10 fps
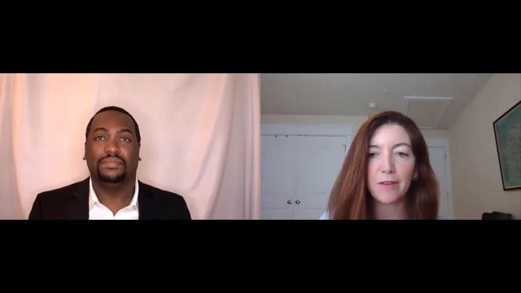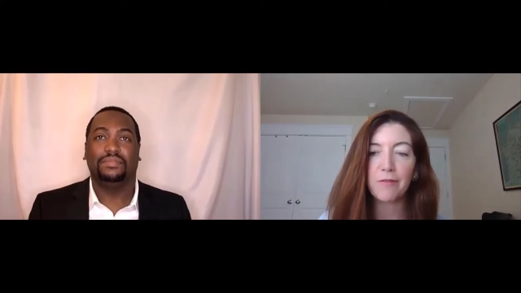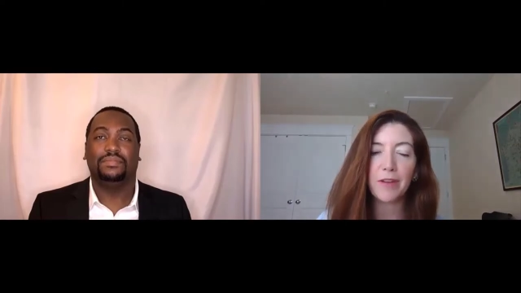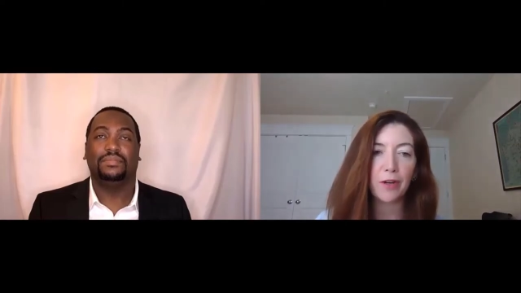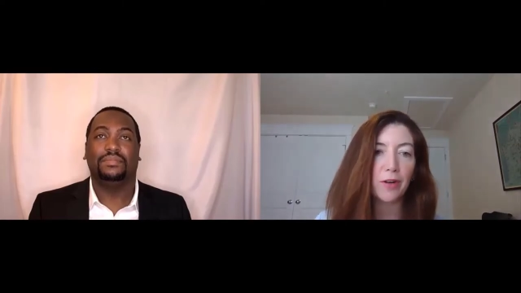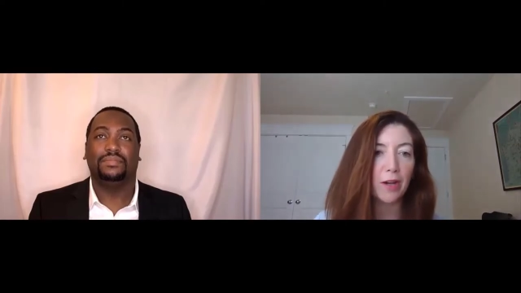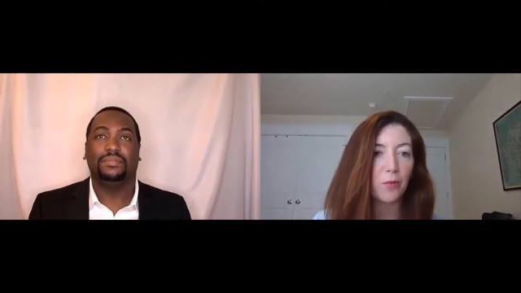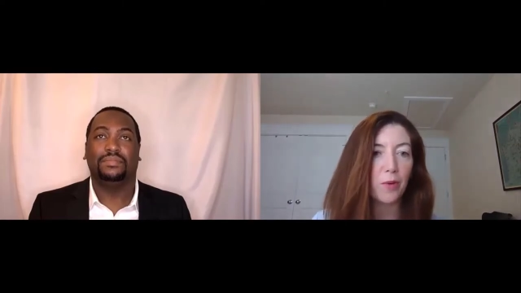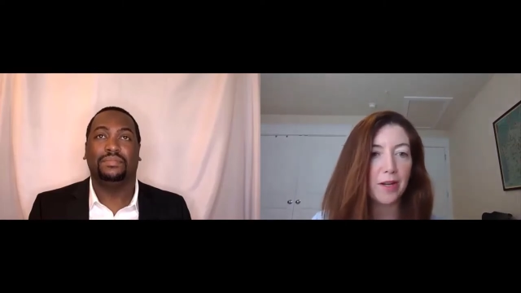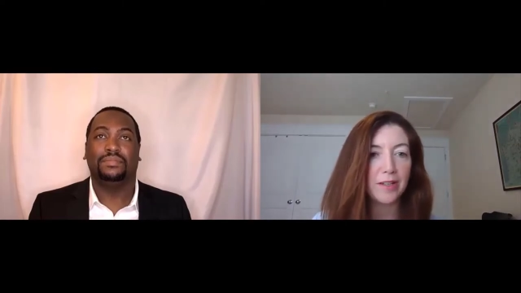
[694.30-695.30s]
Speaker 1: I figured out a
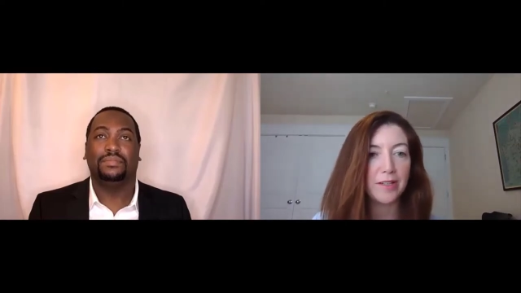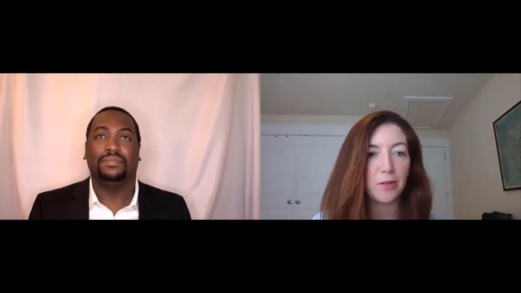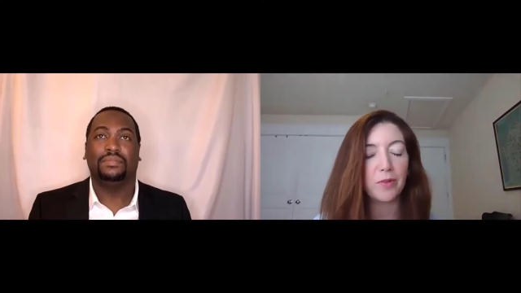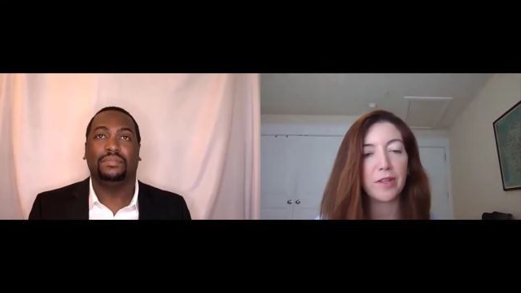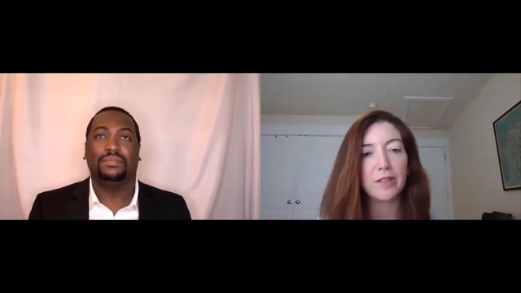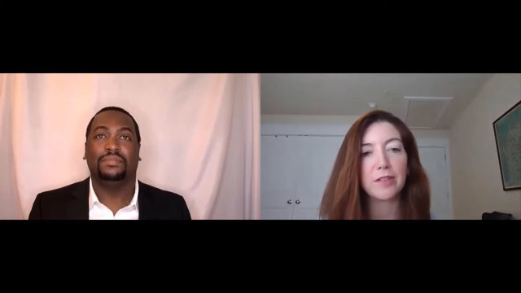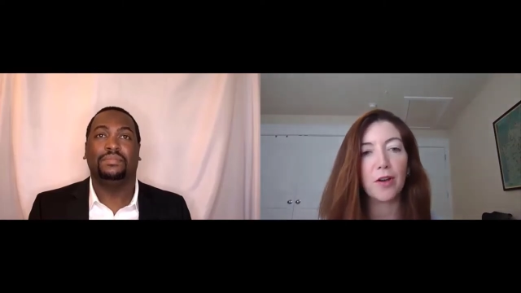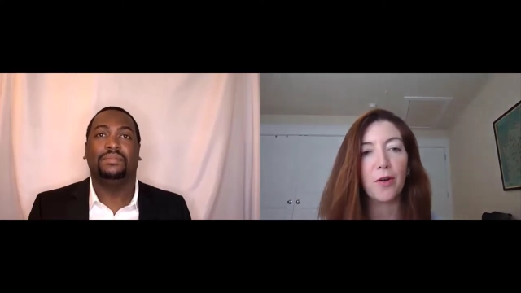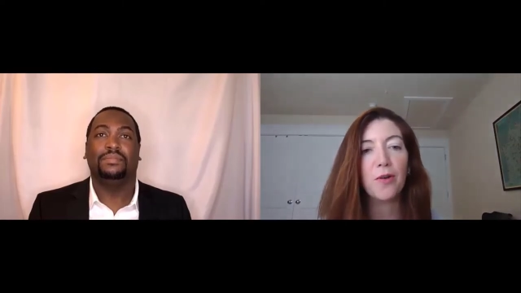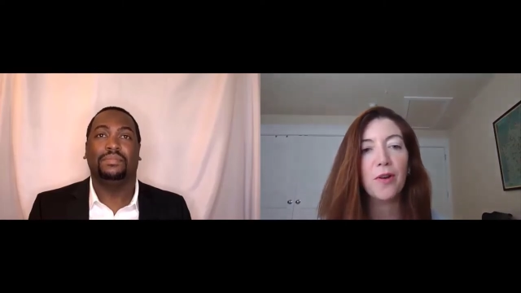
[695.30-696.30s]
way to deal with it.
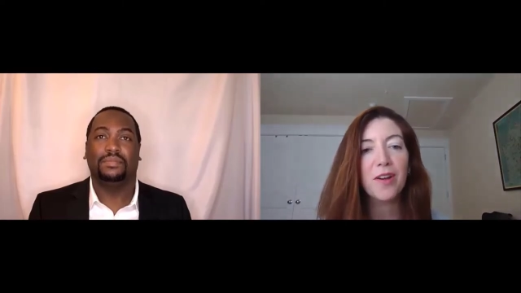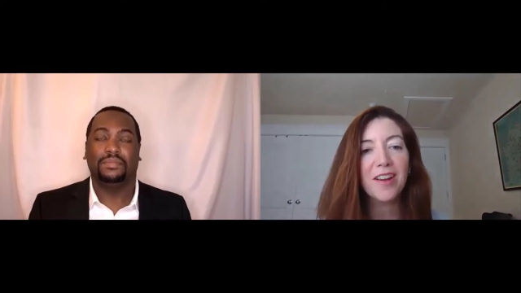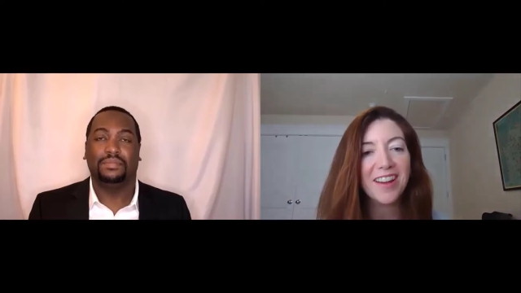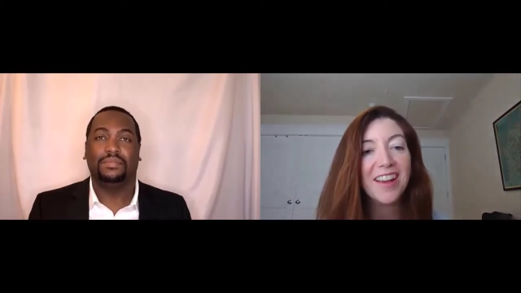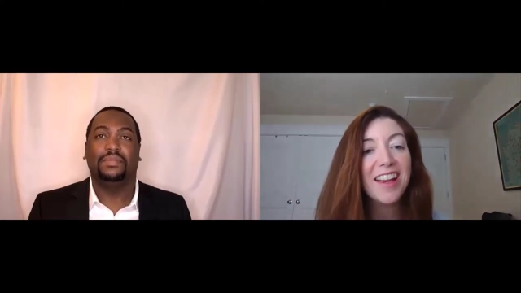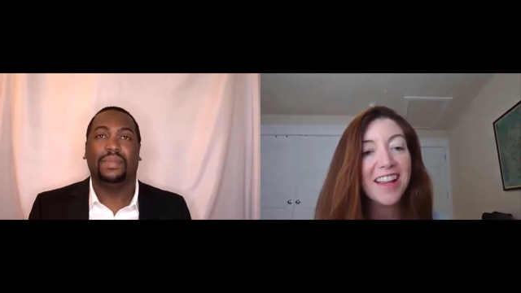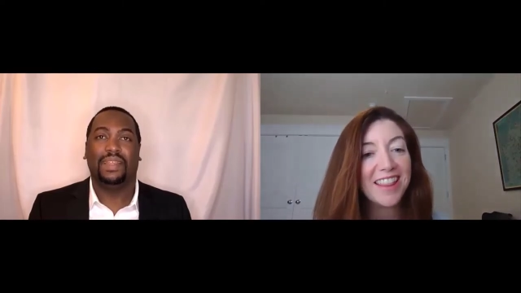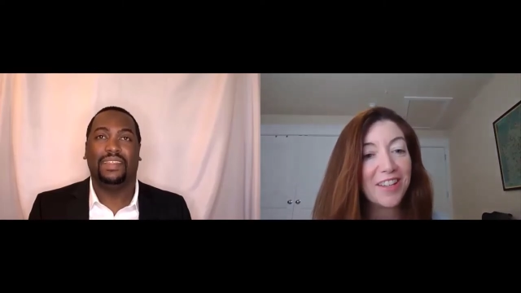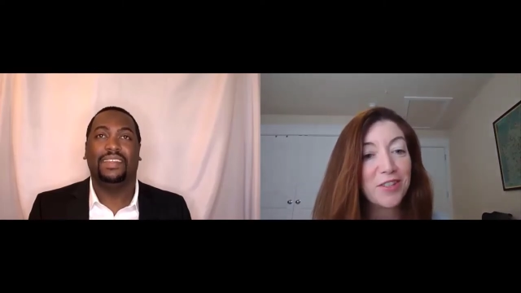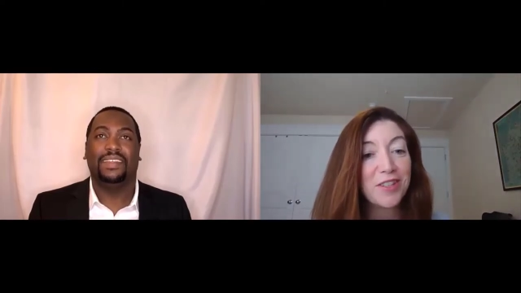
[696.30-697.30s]
So
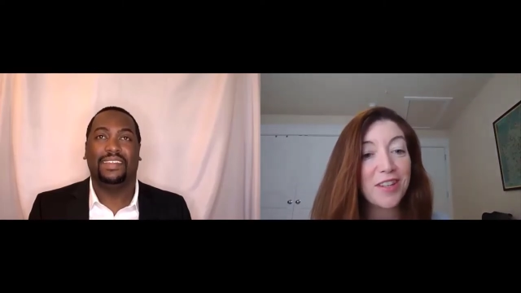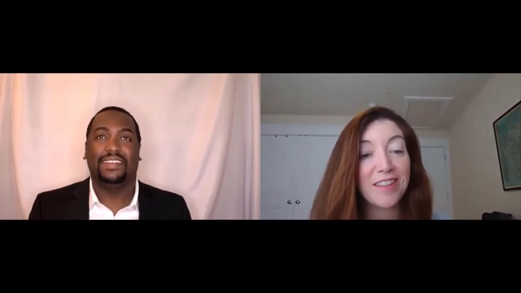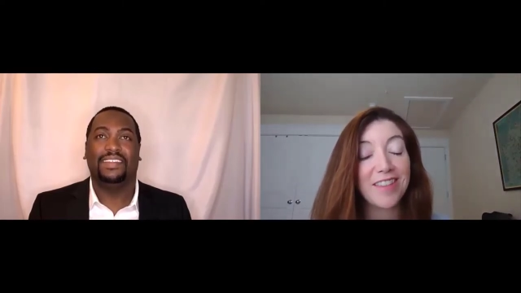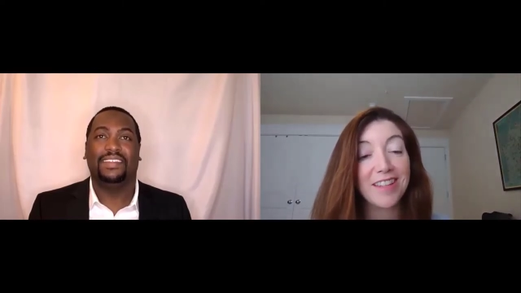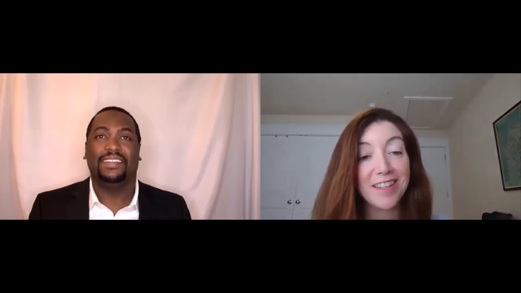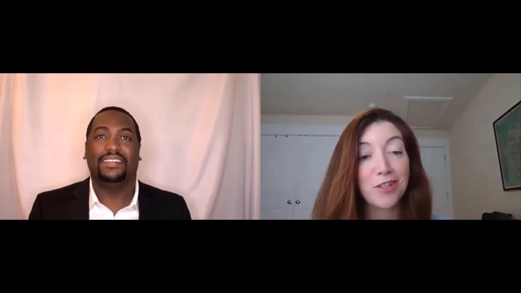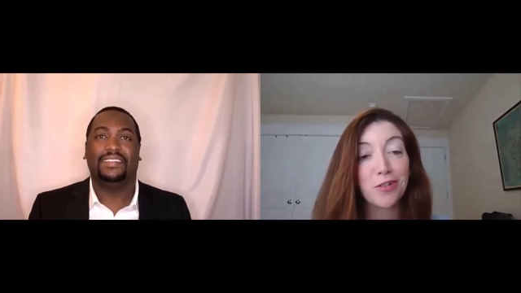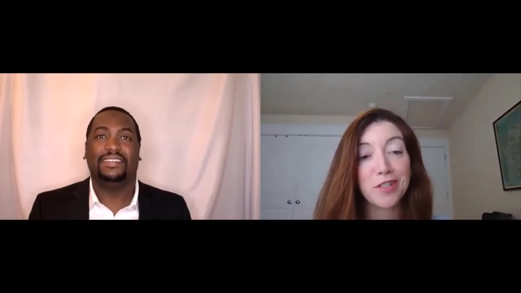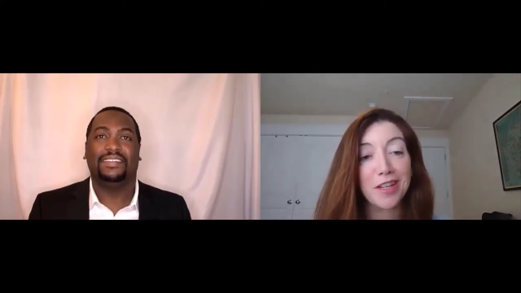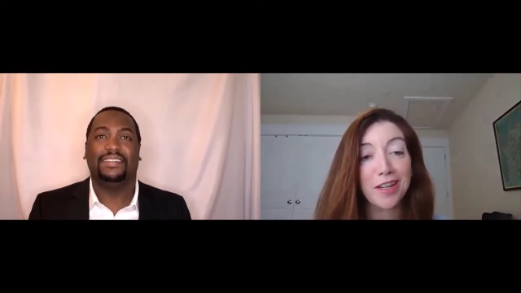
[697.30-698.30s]
that's, that's
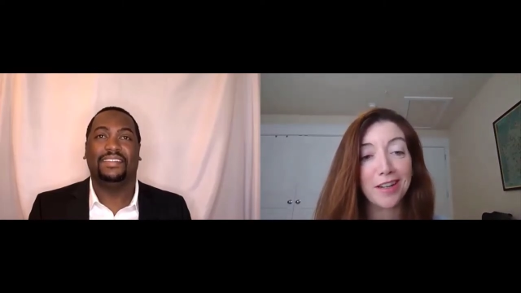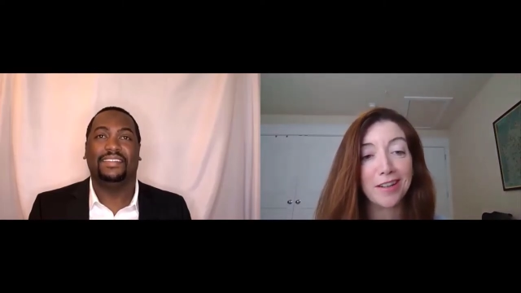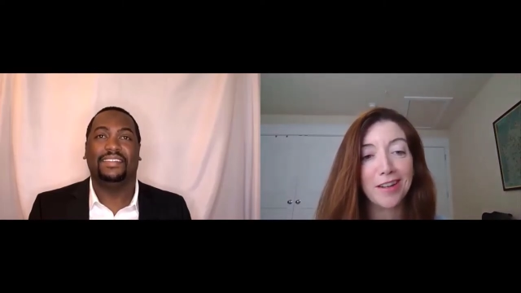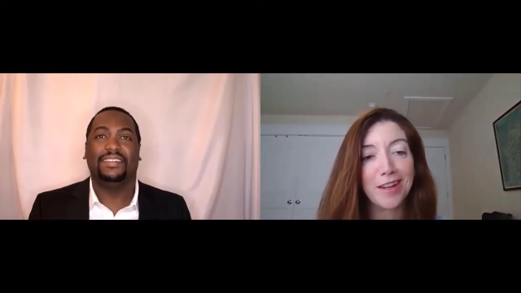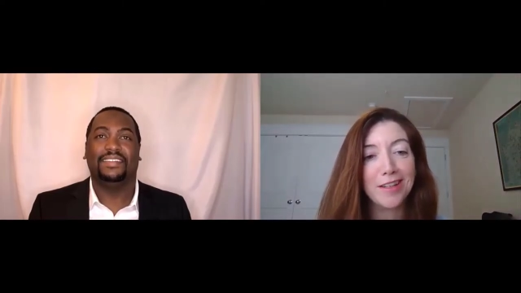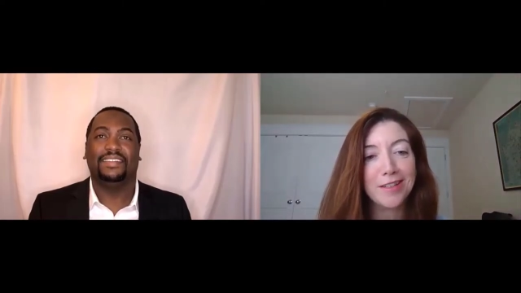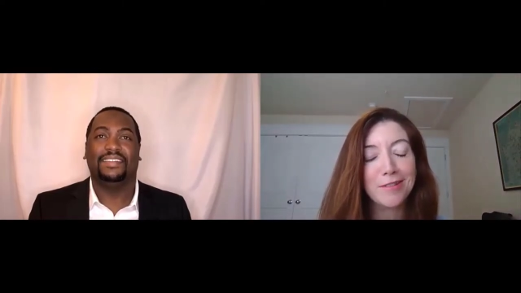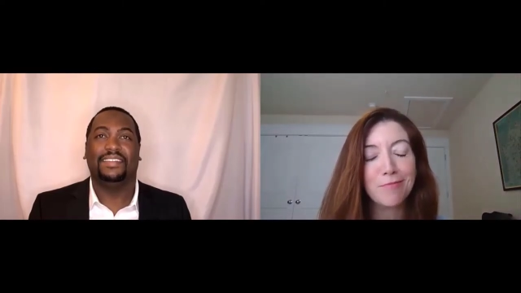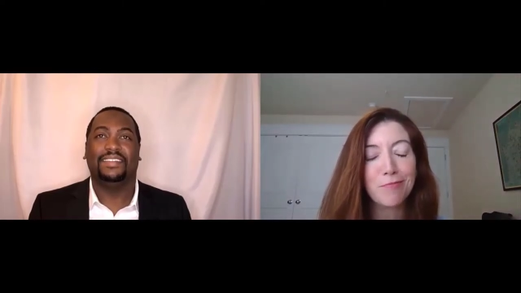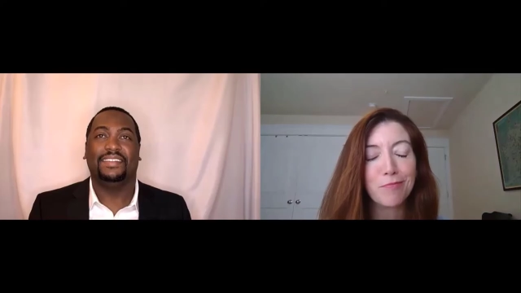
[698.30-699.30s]
interesting. And, and
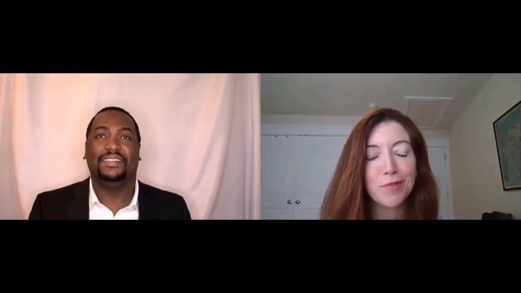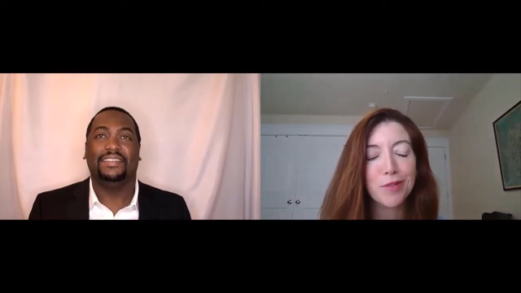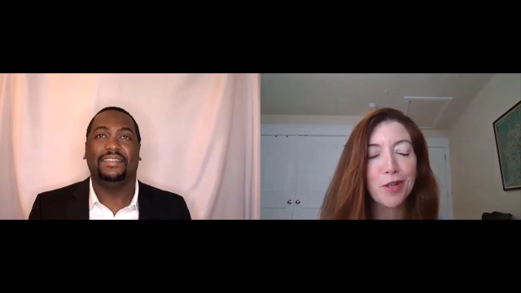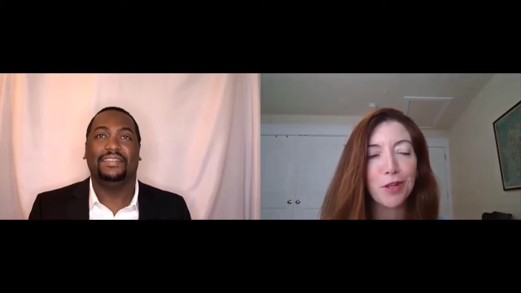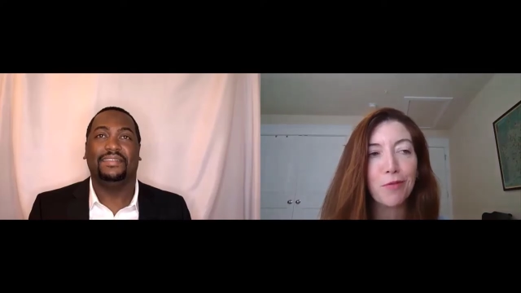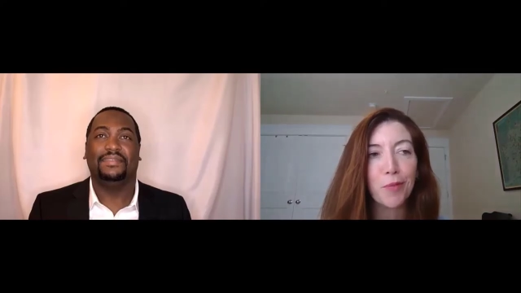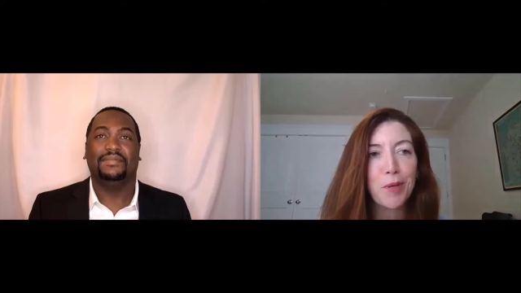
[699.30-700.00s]
it's good for